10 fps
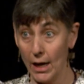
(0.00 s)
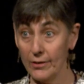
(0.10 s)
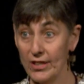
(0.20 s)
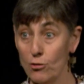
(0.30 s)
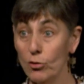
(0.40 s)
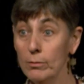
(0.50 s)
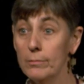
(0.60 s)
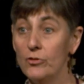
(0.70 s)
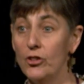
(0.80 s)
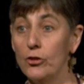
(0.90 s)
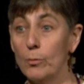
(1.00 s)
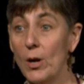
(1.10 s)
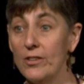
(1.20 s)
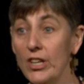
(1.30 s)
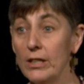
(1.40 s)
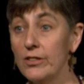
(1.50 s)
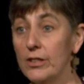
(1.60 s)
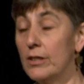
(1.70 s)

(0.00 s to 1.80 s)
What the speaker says: central to your project?